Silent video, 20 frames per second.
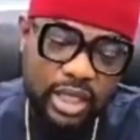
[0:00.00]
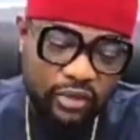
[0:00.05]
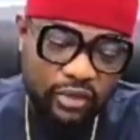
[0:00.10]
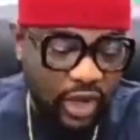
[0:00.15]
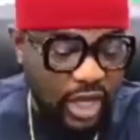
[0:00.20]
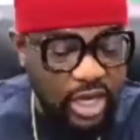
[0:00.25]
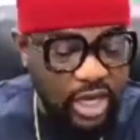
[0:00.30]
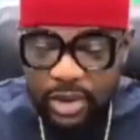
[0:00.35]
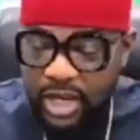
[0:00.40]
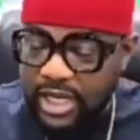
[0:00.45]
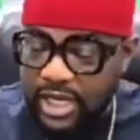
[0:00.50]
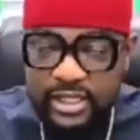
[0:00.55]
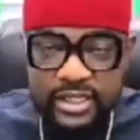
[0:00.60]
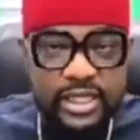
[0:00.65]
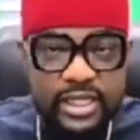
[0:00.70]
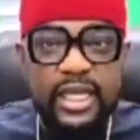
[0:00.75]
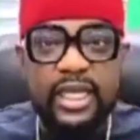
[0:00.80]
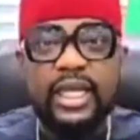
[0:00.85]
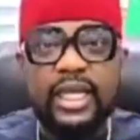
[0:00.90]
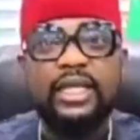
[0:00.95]
If anybody is
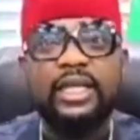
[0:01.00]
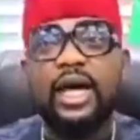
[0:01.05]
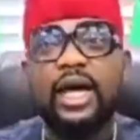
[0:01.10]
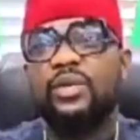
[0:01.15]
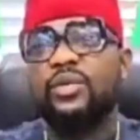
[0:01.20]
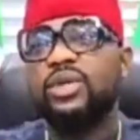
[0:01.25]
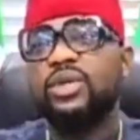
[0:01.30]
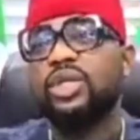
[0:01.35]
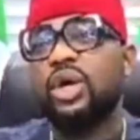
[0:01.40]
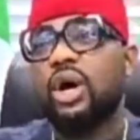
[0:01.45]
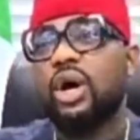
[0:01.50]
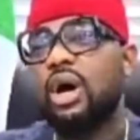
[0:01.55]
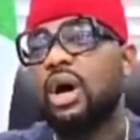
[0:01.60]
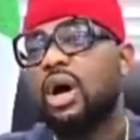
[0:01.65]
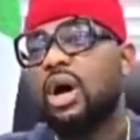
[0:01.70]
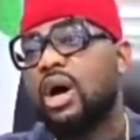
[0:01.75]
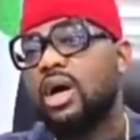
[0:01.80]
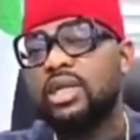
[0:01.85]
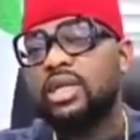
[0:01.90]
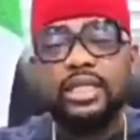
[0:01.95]
thinking that with
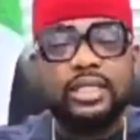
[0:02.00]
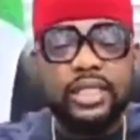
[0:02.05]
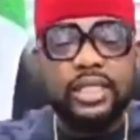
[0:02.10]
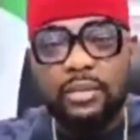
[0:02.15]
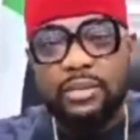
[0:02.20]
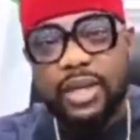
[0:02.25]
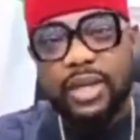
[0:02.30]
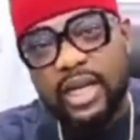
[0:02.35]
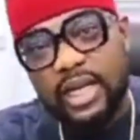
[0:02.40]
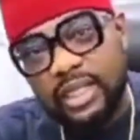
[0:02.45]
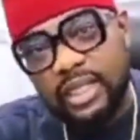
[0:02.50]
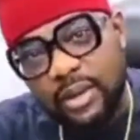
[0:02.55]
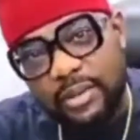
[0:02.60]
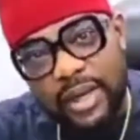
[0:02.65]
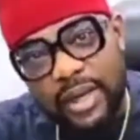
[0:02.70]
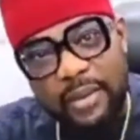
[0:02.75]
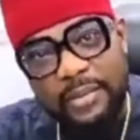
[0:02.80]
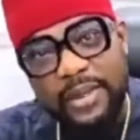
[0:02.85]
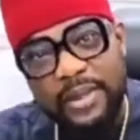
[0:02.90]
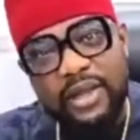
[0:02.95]
all this
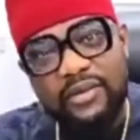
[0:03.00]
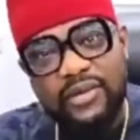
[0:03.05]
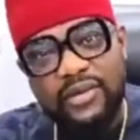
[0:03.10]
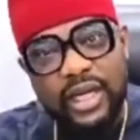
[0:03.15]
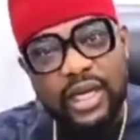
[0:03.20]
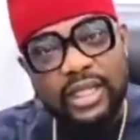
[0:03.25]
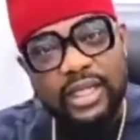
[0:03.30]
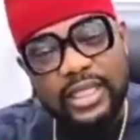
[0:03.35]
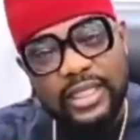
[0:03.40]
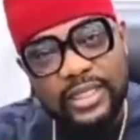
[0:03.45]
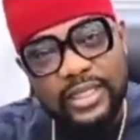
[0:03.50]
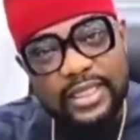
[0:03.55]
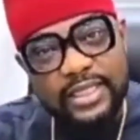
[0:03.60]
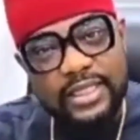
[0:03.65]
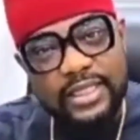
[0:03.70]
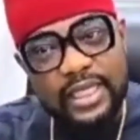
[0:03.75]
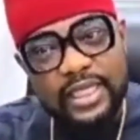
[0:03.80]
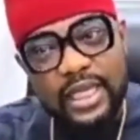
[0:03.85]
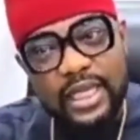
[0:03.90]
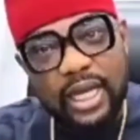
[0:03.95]
abracadabra happening left, right, and
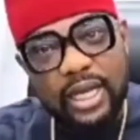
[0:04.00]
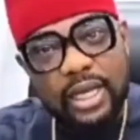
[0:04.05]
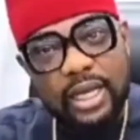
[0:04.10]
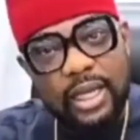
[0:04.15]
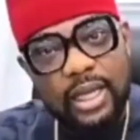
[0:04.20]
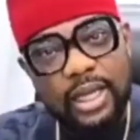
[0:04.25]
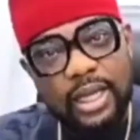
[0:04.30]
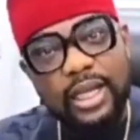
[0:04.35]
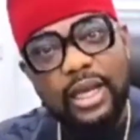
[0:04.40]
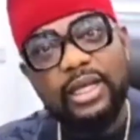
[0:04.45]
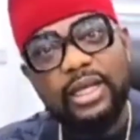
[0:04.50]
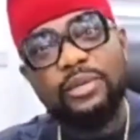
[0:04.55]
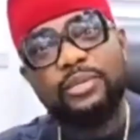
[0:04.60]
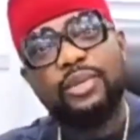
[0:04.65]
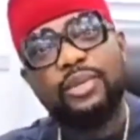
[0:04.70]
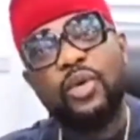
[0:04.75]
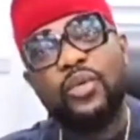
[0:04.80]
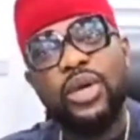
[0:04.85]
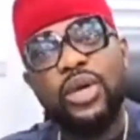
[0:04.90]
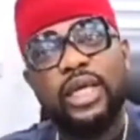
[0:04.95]
center, that the
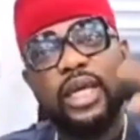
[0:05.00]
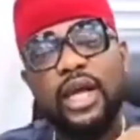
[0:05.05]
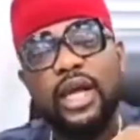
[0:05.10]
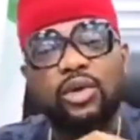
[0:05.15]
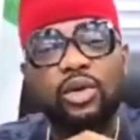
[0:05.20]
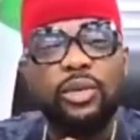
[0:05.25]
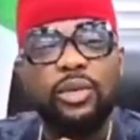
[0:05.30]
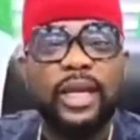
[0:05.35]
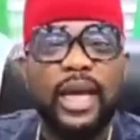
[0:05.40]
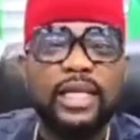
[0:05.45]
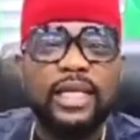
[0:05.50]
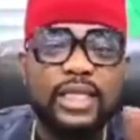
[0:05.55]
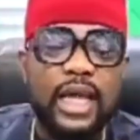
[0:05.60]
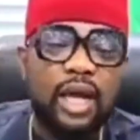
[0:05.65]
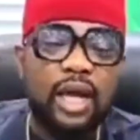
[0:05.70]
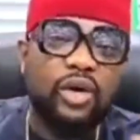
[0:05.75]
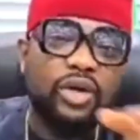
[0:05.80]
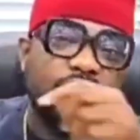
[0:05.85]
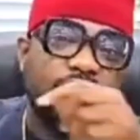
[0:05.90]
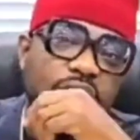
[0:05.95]
pro-wike group can
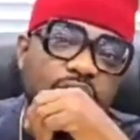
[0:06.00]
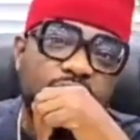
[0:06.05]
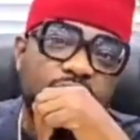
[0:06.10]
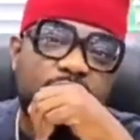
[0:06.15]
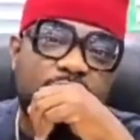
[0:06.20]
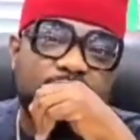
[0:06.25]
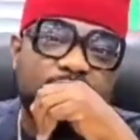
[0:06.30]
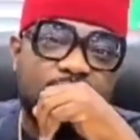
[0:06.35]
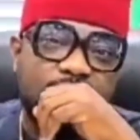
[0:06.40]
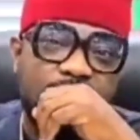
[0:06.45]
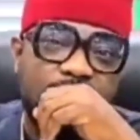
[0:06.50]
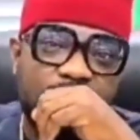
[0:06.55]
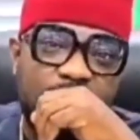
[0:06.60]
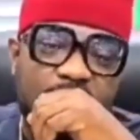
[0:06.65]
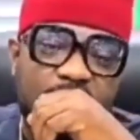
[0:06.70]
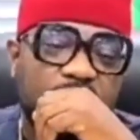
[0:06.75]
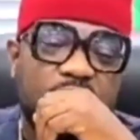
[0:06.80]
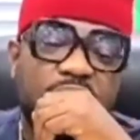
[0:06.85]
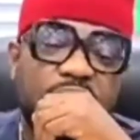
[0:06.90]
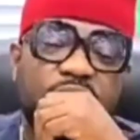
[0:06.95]
start causing nuisance in
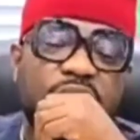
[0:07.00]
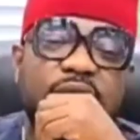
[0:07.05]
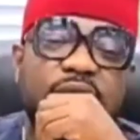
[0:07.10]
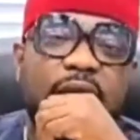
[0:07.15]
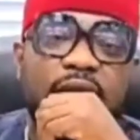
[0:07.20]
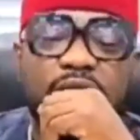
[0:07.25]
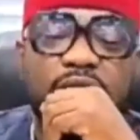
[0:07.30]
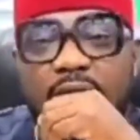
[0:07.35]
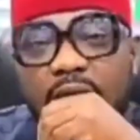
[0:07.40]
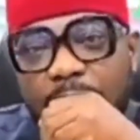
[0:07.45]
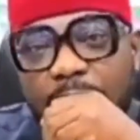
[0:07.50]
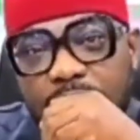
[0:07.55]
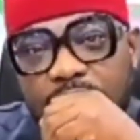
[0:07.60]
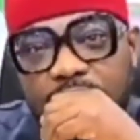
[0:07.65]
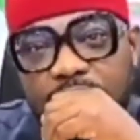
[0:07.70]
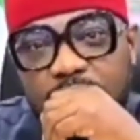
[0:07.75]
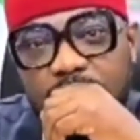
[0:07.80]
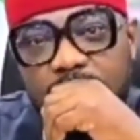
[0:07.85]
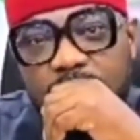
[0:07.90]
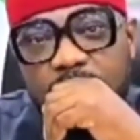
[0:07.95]
Rivers, sorry for you, it cannot happen.